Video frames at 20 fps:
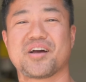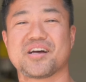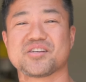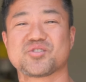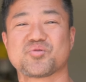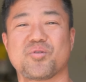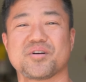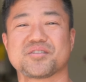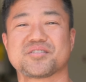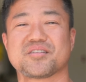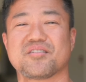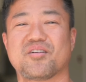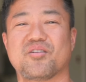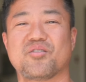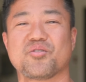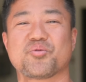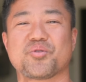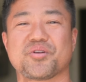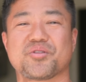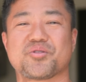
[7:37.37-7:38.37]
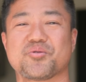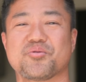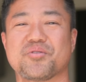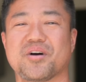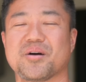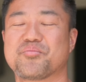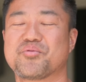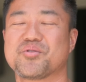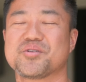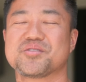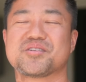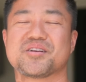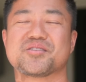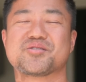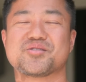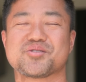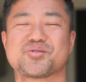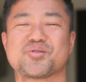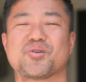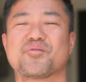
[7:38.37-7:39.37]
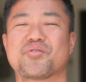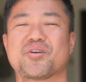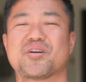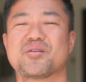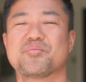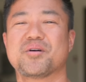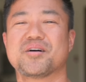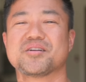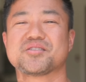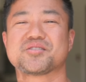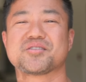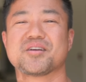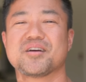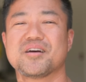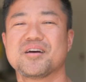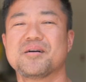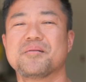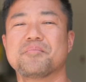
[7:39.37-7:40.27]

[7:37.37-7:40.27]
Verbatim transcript: you guys watched it all the way through, I appreciate you so very much.